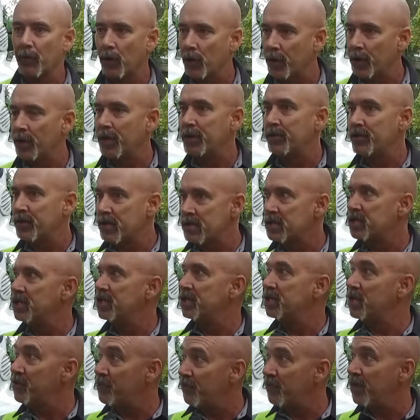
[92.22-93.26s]
running just
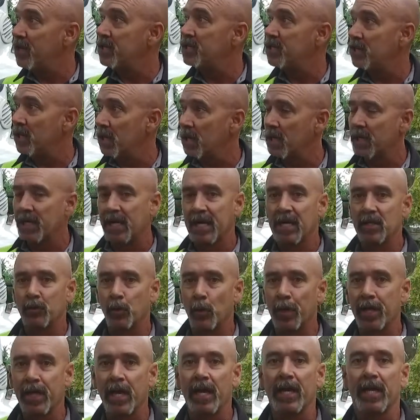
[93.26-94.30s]
as efficiently as
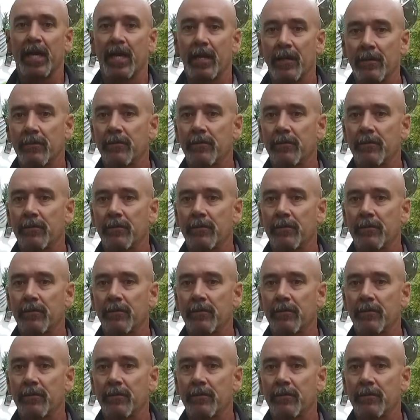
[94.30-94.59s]
we can.